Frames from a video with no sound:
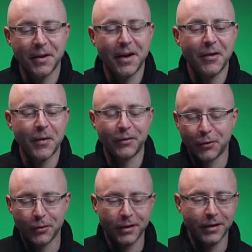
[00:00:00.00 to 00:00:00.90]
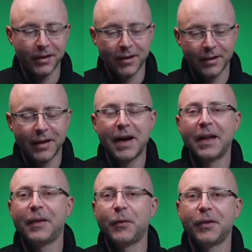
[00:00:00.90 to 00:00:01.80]
But anyway, so the uh, the
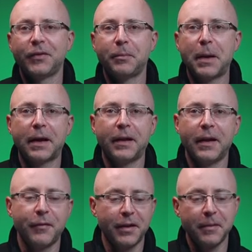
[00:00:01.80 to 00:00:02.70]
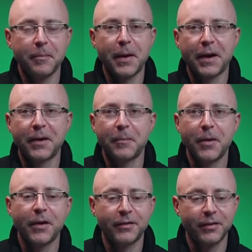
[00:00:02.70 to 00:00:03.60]
guy that was packing everything back in a
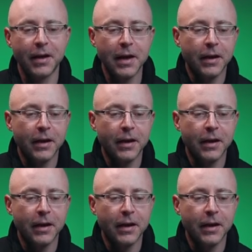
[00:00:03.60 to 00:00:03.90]
box,